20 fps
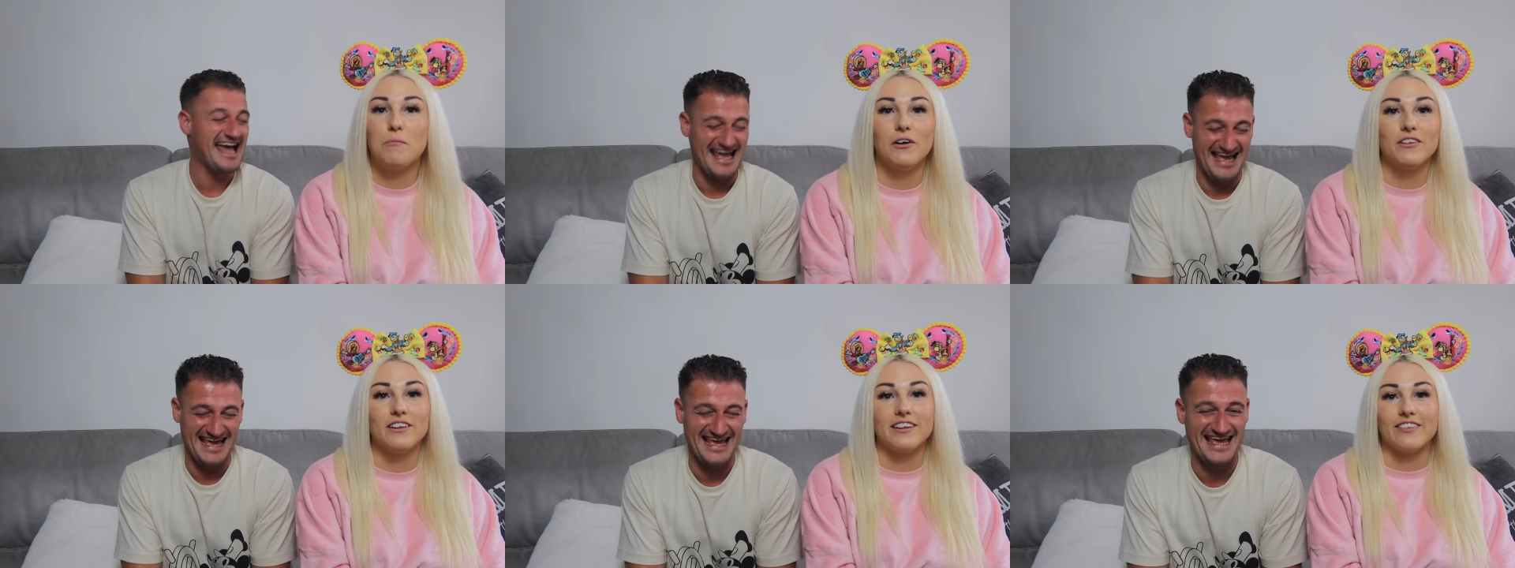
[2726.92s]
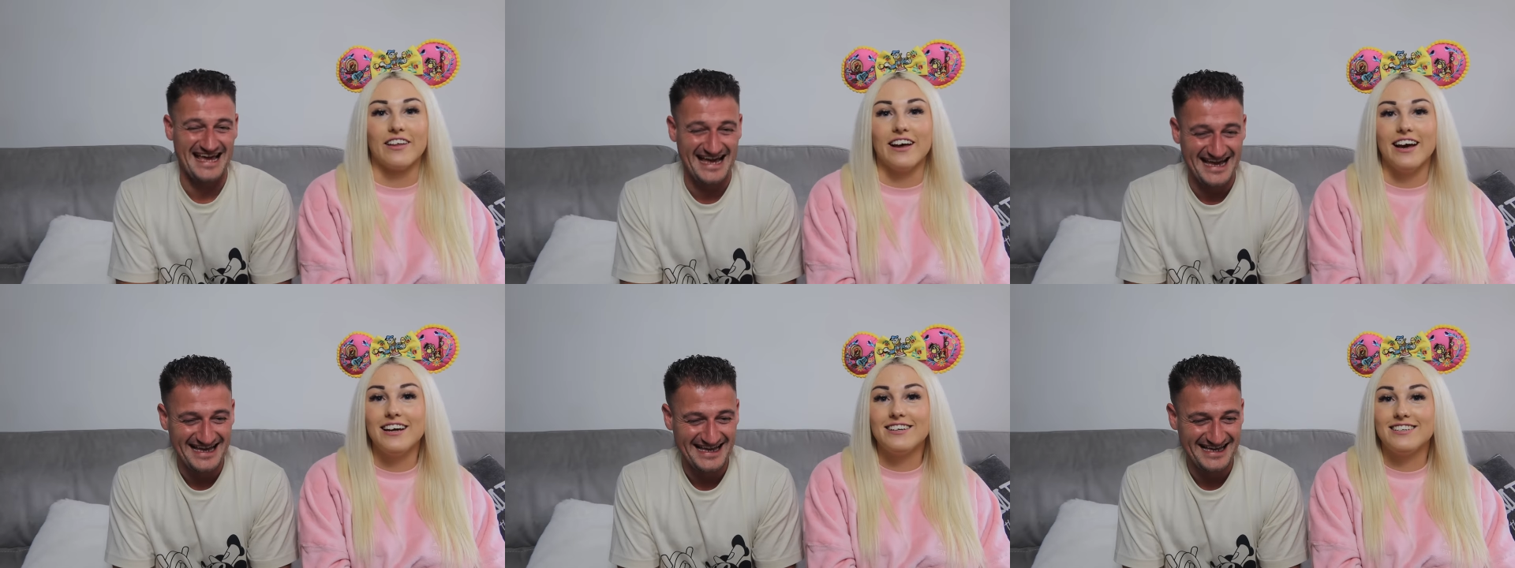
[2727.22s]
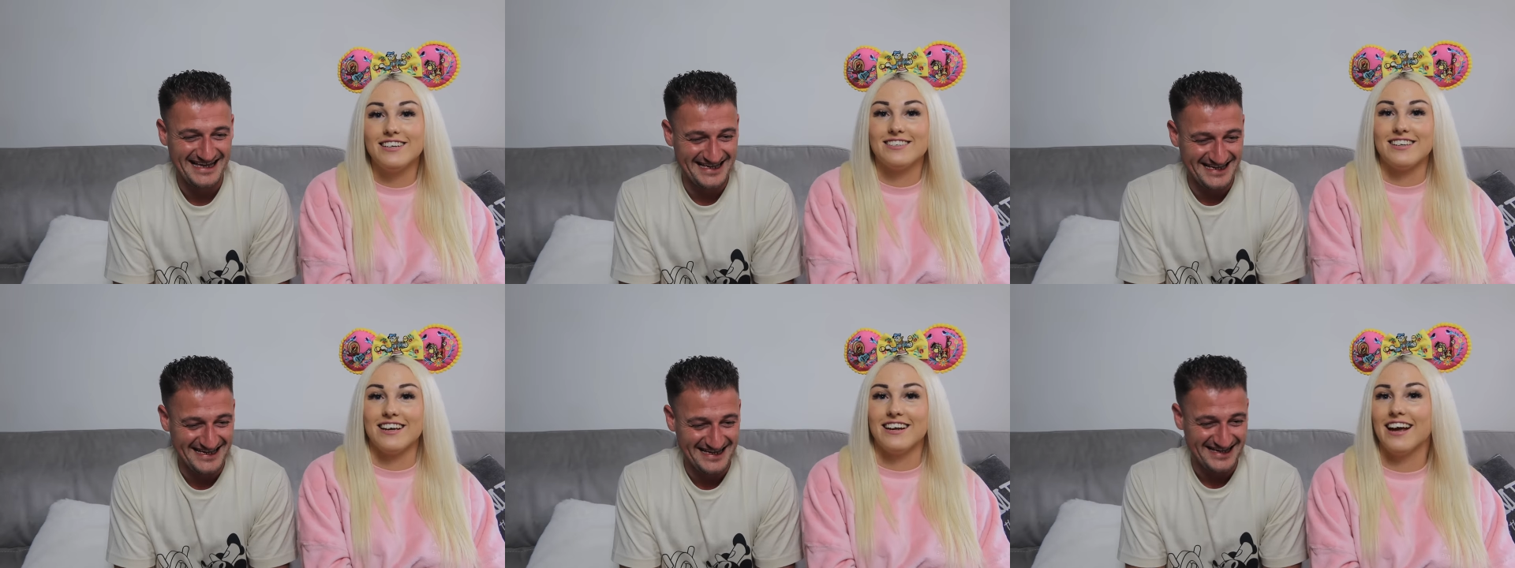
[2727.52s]
Speaker 1: pulling
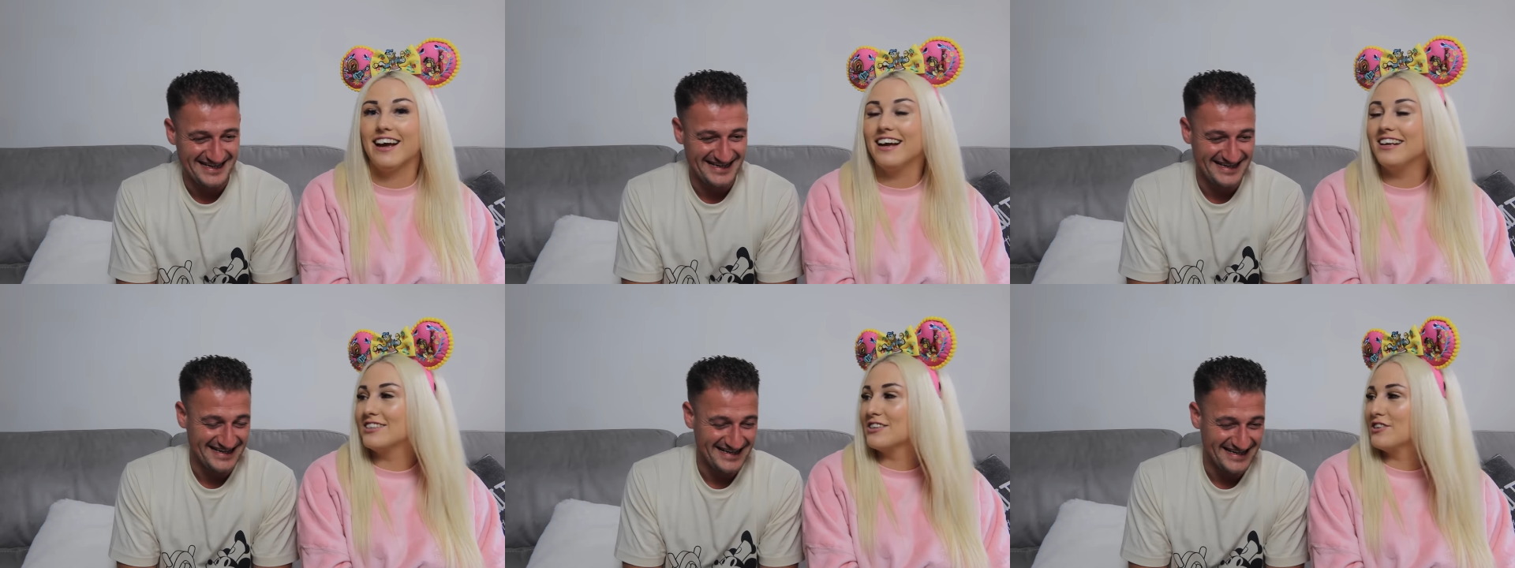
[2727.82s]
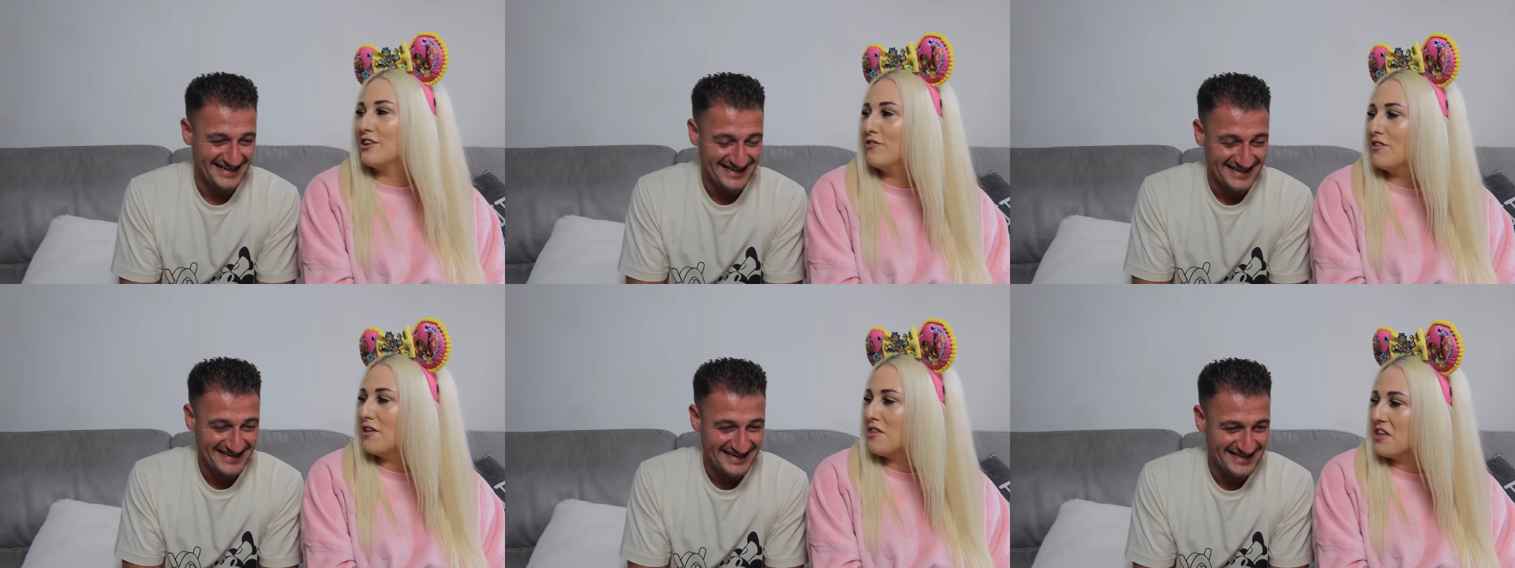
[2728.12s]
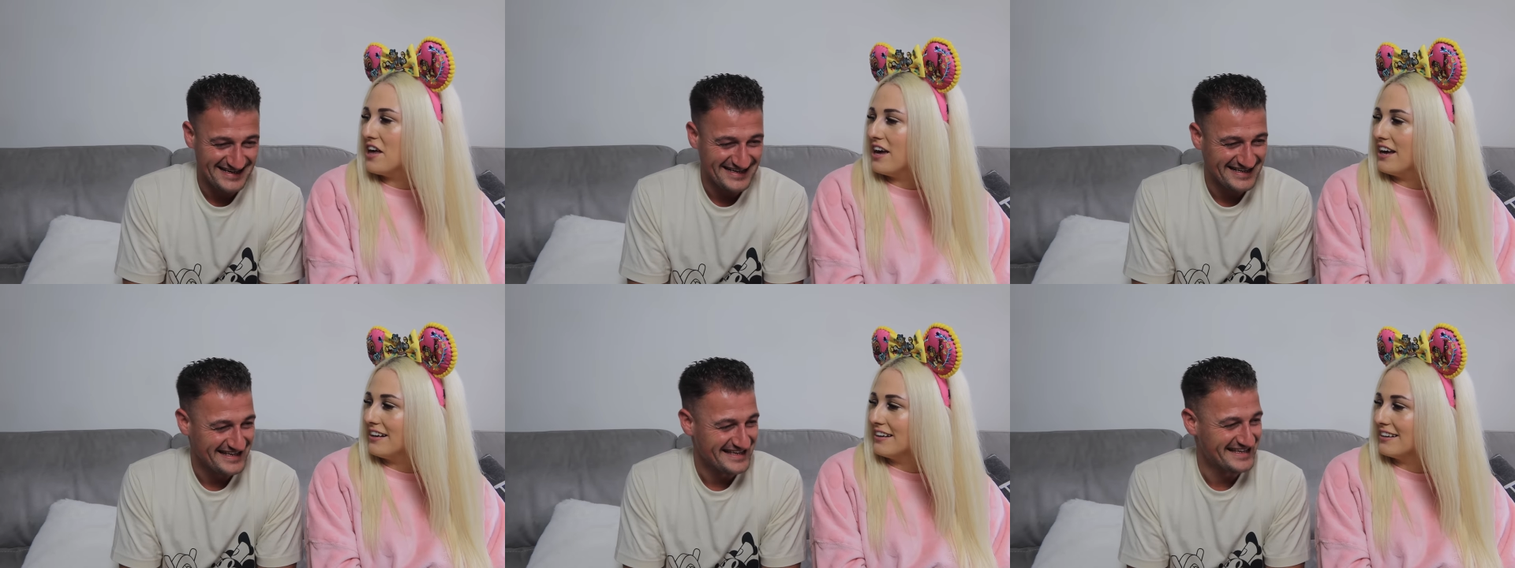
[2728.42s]
wages in it is another
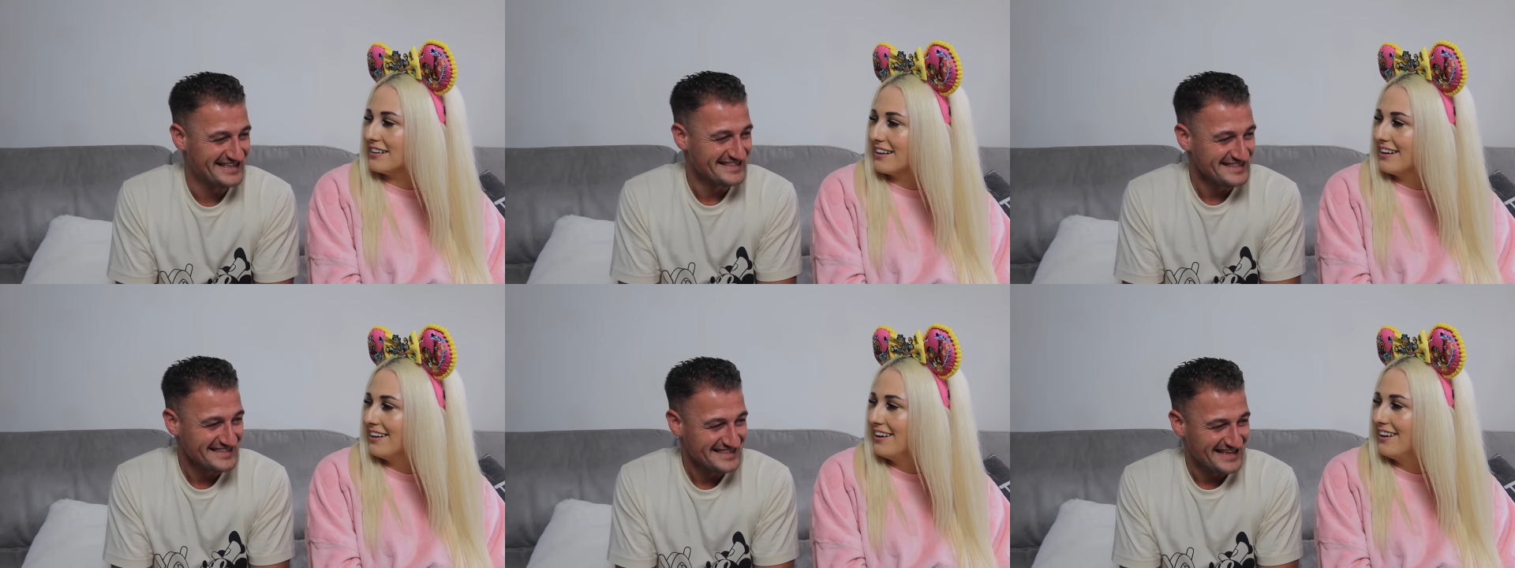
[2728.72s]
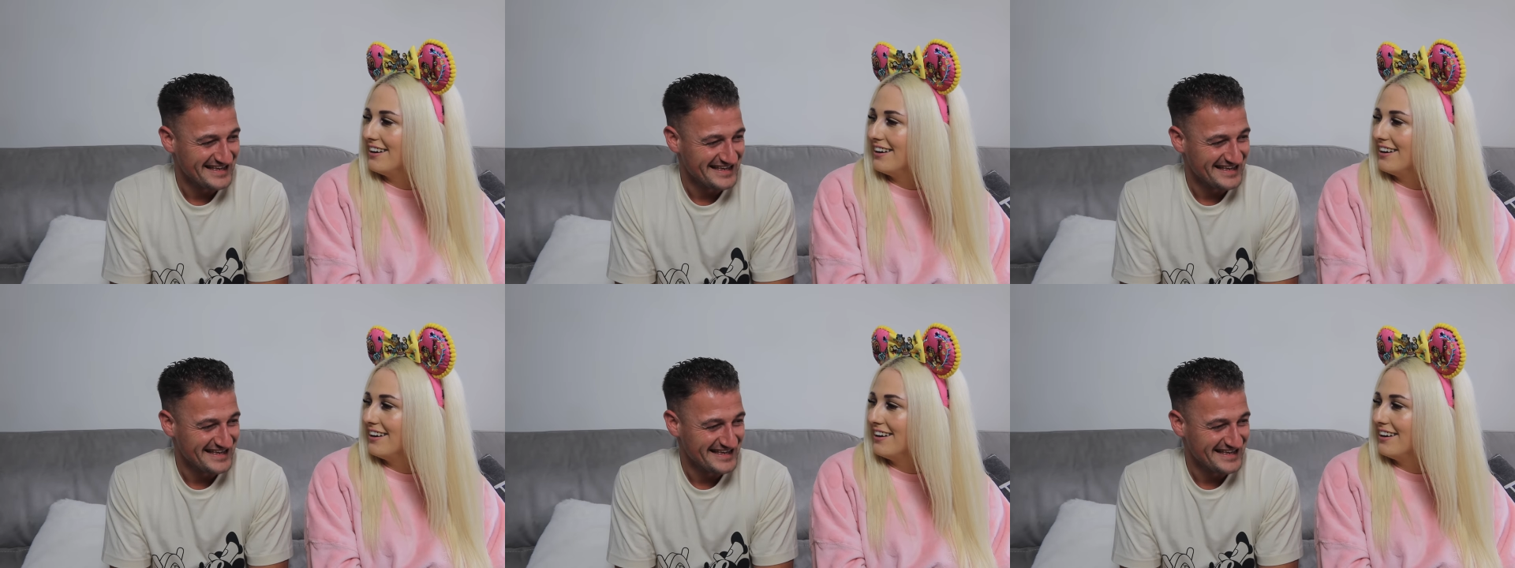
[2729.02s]
thing.